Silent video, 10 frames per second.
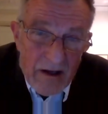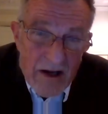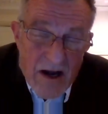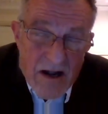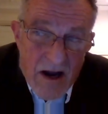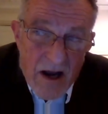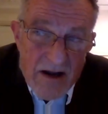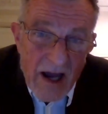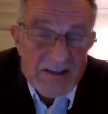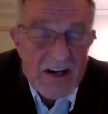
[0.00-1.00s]
in
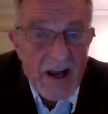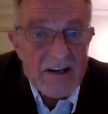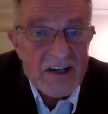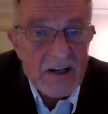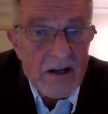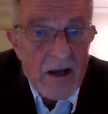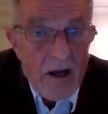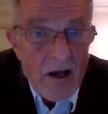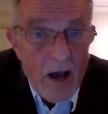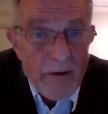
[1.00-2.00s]
1980,
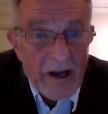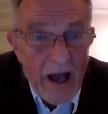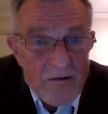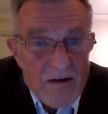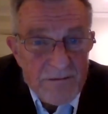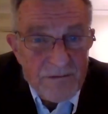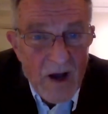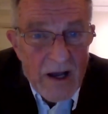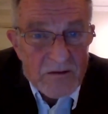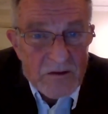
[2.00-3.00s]
about
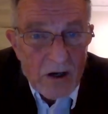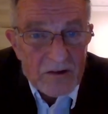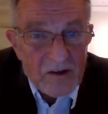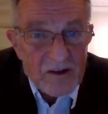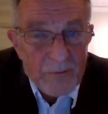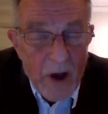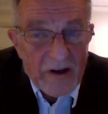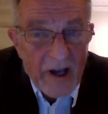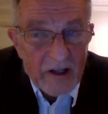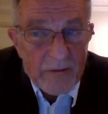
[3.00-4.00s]
105 doctors
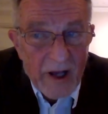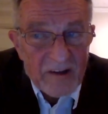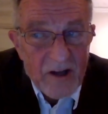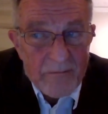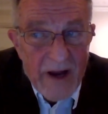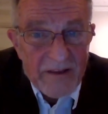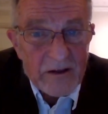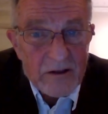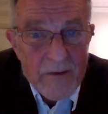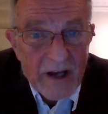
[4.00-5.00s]
spoke out about some
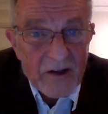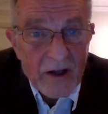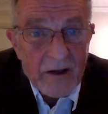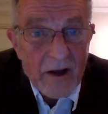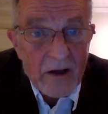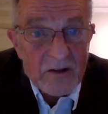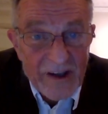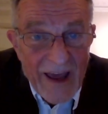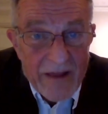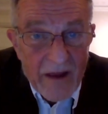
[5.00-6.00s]
ethical matter
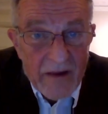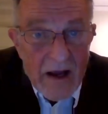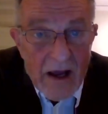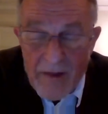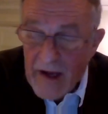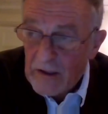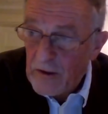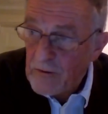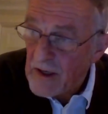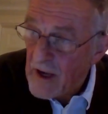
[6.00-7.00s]
together. They
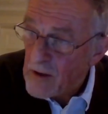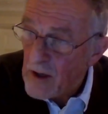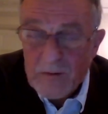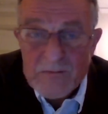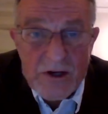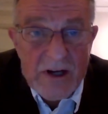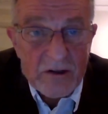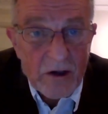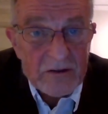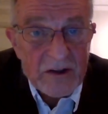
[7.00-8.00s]
included everyone from junior
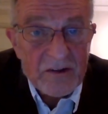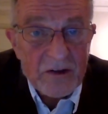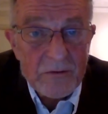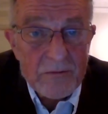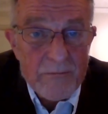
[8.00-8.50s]
doctors to